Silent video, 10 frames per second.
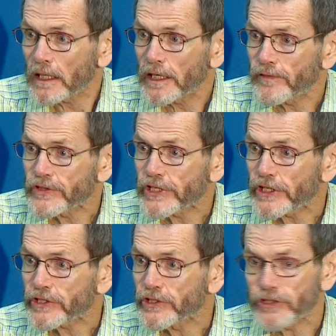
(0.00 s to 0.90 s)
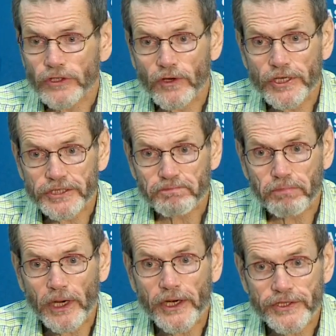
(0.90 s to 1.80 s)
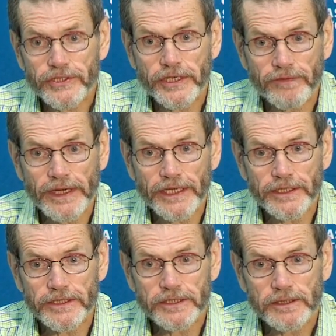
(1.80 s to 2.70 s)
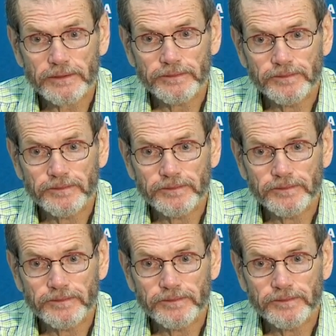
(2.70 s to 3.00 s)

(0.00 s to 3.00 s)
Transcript: conversations across partisan divides.